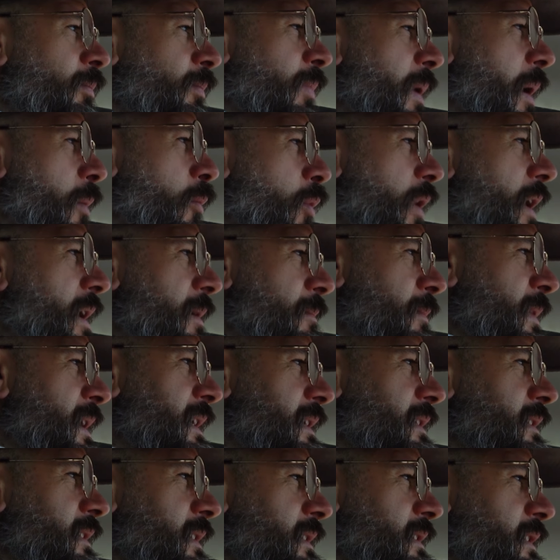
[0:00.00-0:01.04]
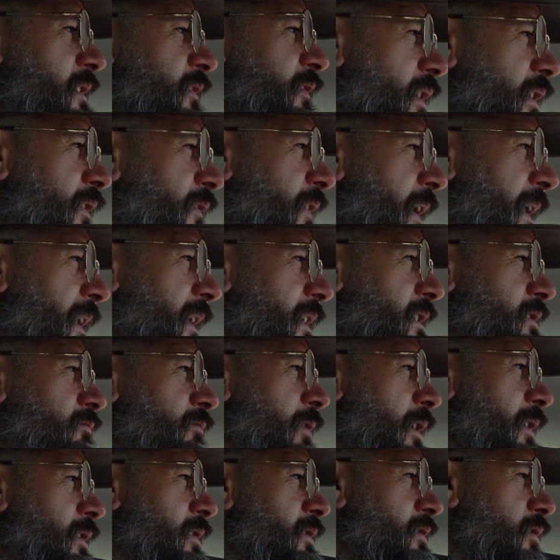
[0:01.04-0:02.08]
But what it means is if, if Alex
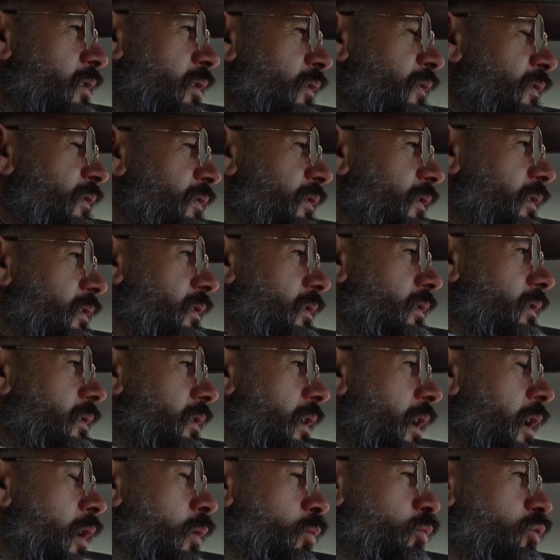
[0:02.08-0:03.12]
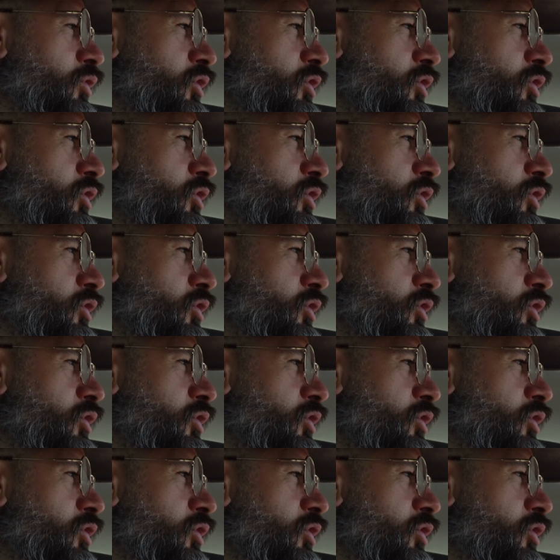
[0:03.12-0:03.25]
runs off a whole